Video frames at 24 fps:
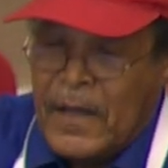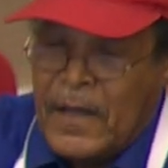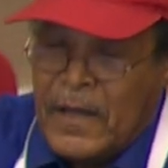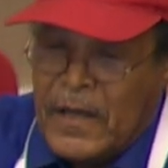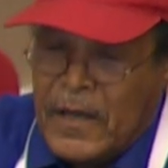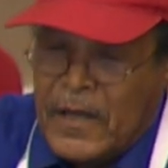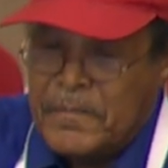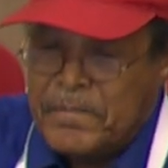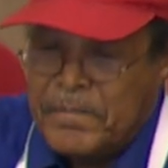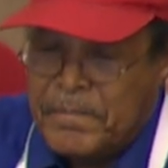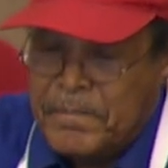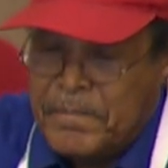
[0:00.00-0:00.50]

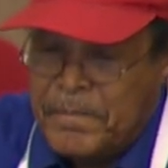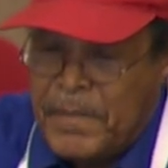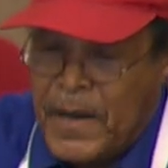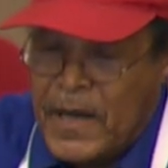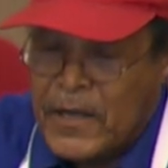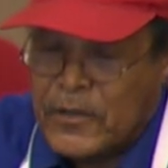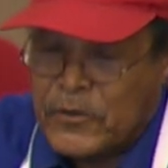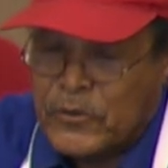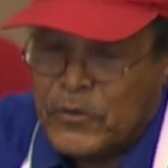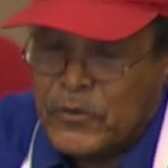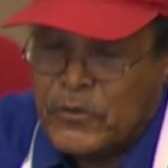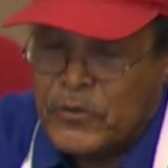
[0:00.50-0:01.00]
And
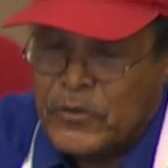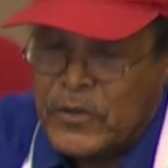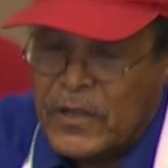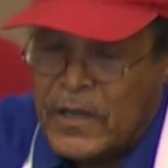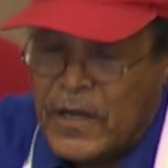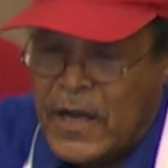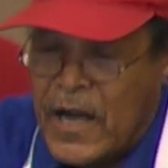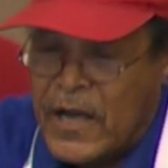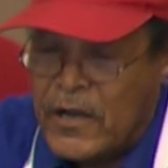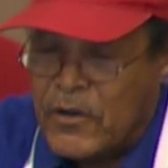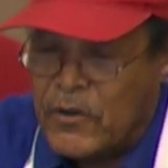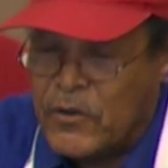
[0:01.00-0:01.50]
back to the
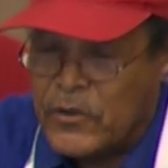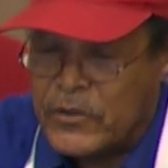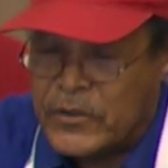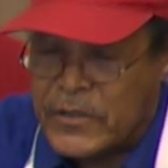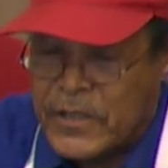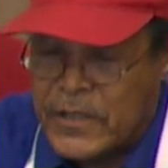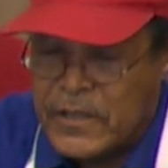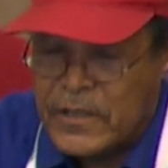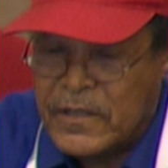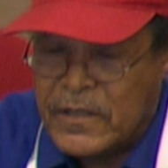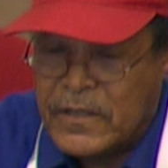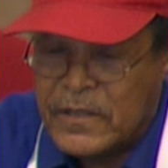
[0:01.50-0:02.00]

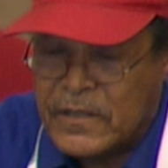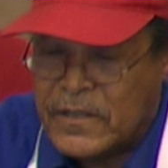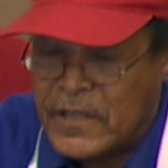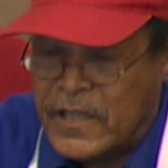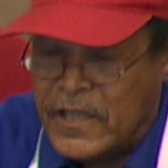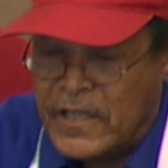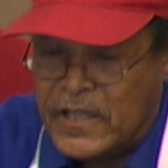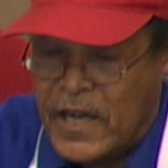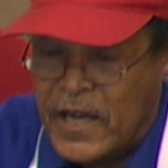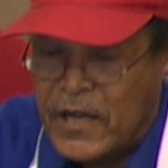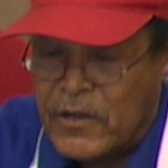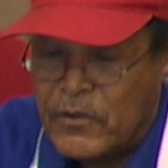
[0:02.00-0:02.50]
IoTs
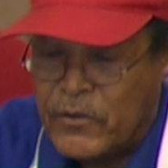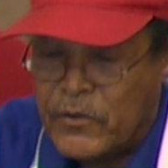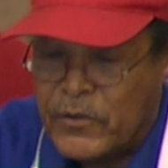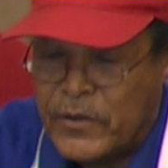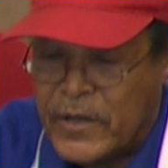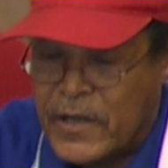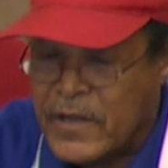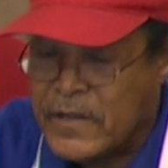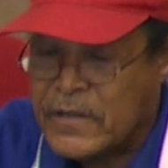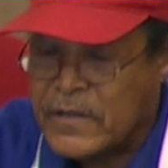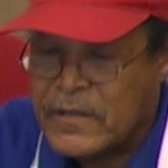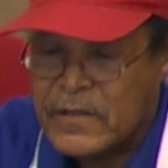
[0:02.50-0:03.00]
and
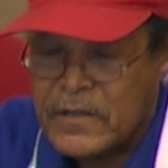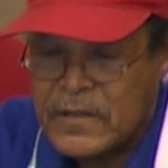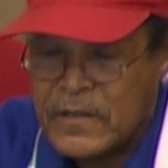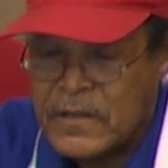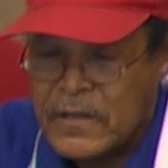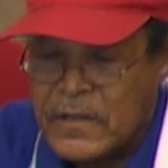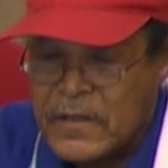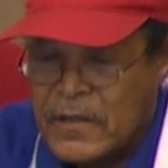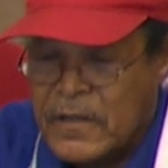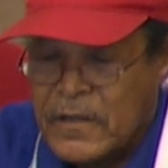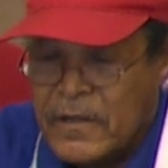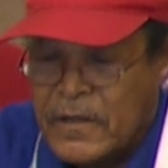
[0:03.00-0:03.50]
IOS,
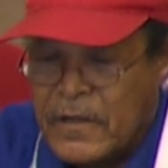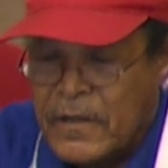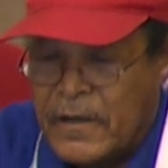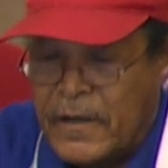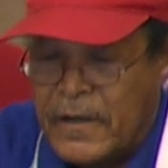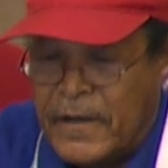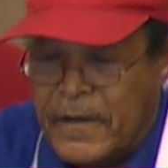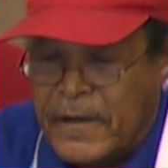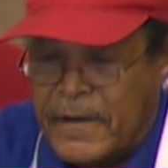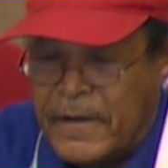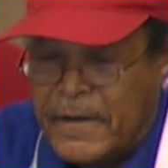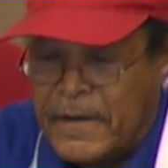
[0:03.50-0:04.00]

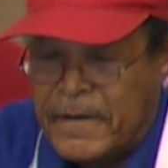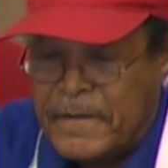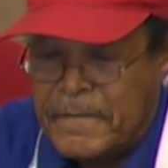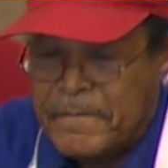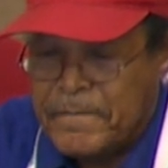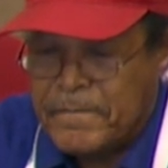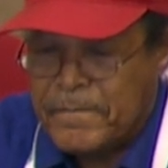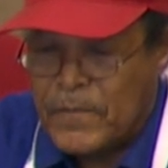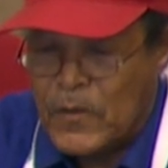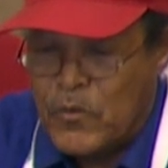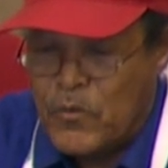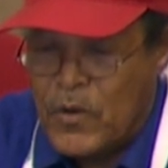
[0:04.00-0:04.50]

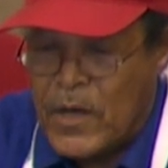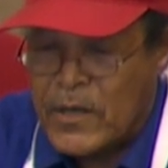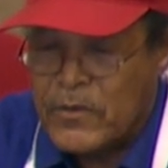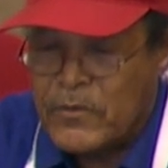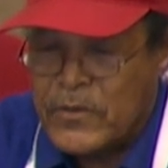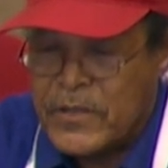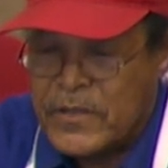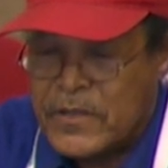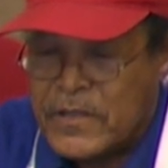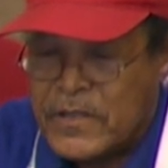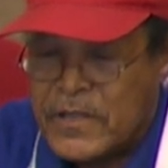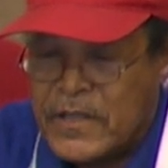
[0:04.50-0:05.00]
what
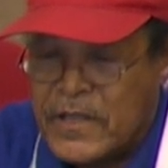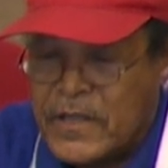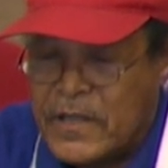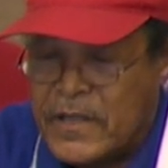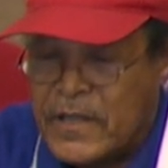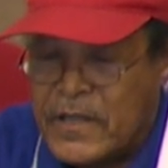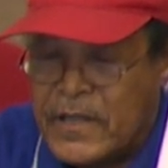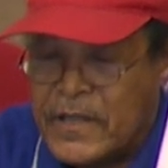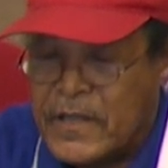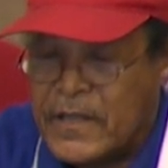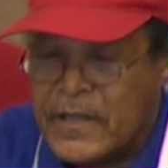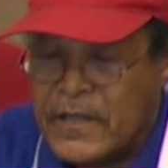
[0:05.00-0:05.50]
we see
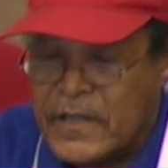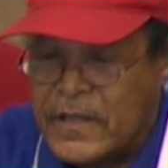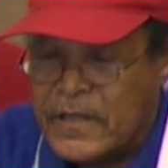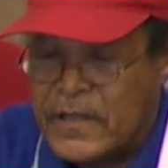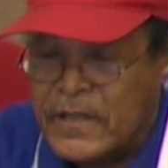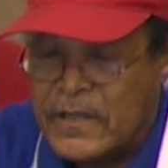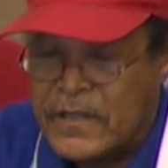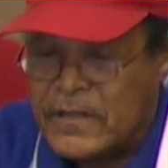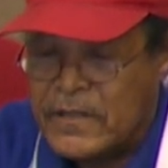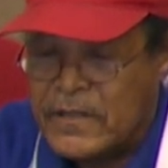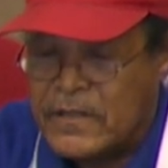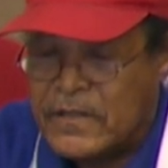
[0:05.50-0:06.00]
here
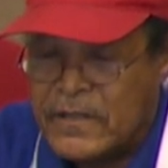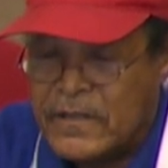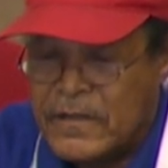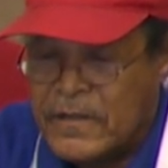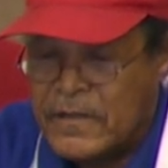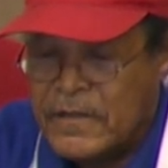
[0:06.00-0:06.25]
is